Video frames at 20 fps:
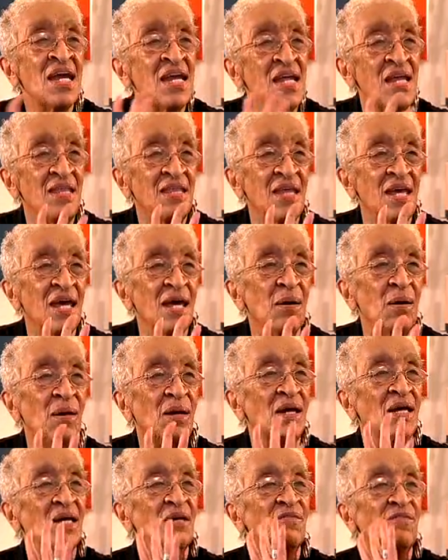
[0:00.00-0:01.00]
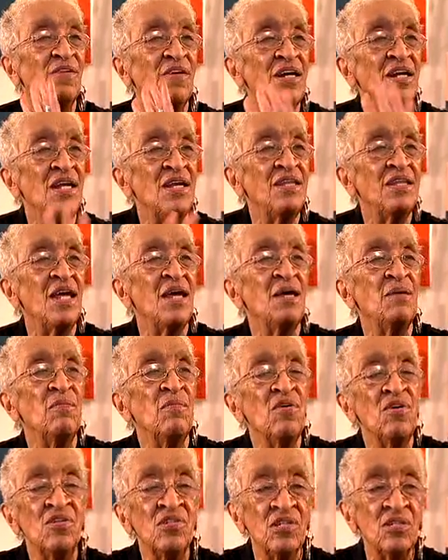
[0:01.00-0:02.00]
Anything. Funny thing,
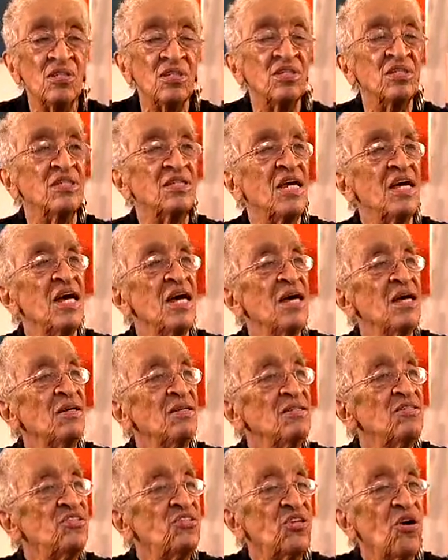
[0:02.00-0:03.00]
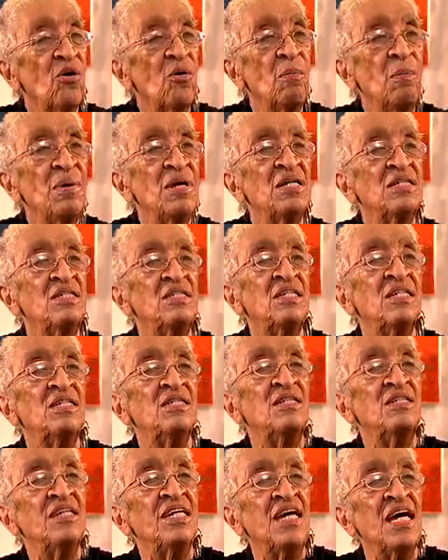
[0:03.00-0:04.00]
musical thing, show
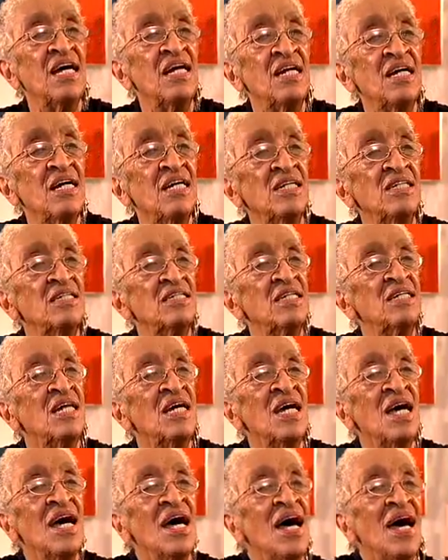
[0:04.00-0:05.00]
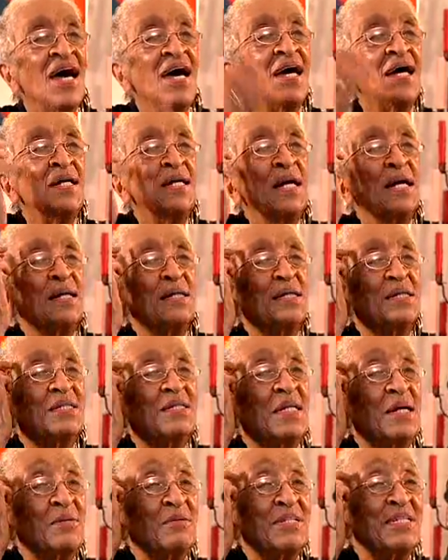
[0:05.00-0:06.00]
business, killings, and
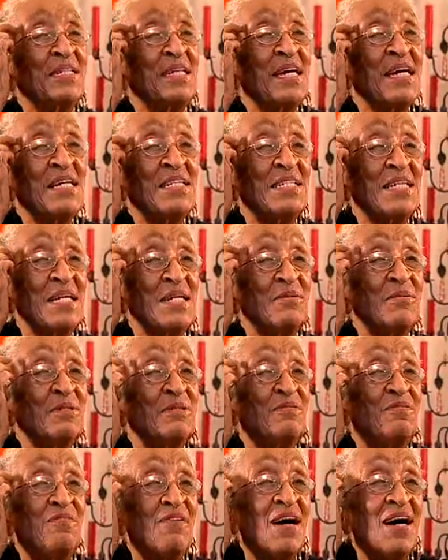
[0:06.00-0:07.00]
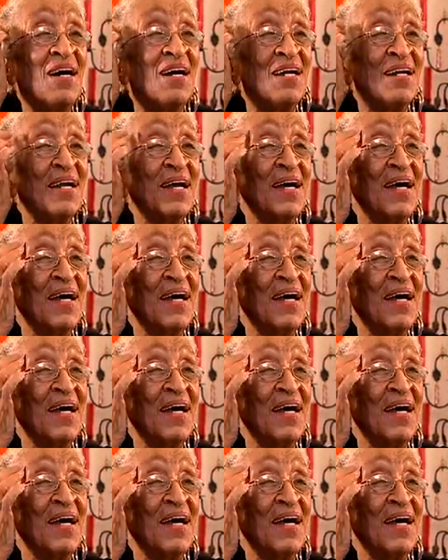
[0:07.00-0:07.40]
that was easy. It was fun.